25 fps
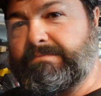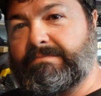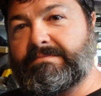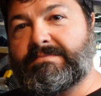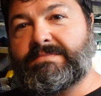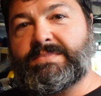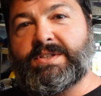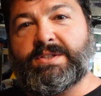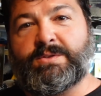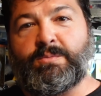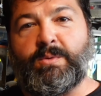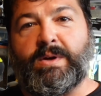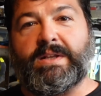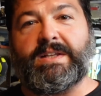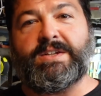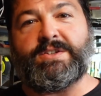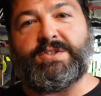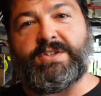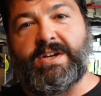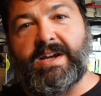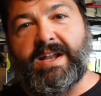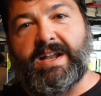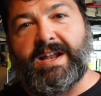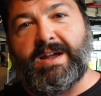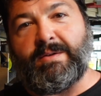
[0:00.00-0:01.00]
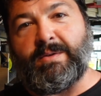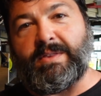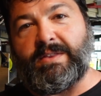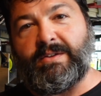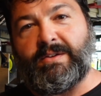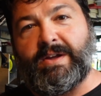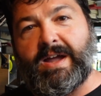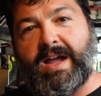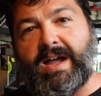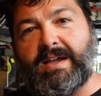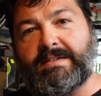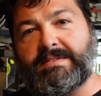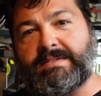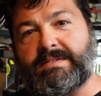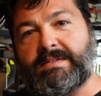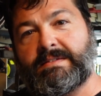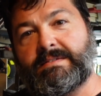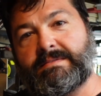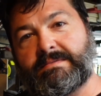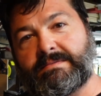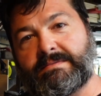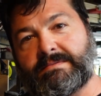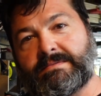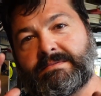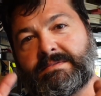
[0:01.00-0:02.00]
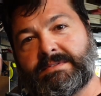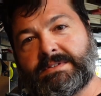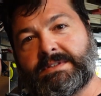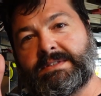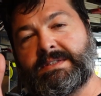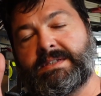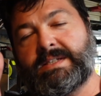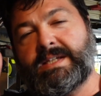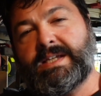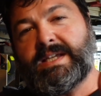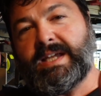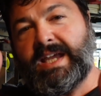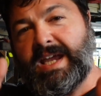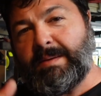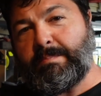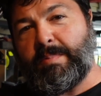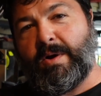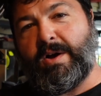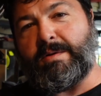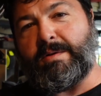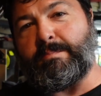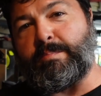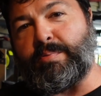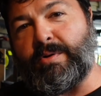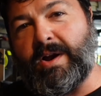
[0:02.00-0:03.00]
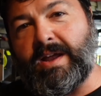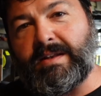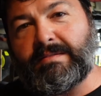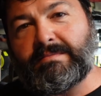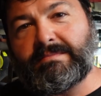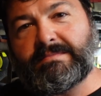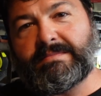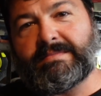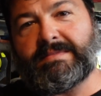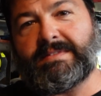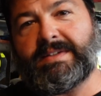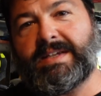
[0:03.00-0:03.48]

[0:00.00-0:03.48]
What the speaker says: just wanted to share that with you guys. Keep on printing.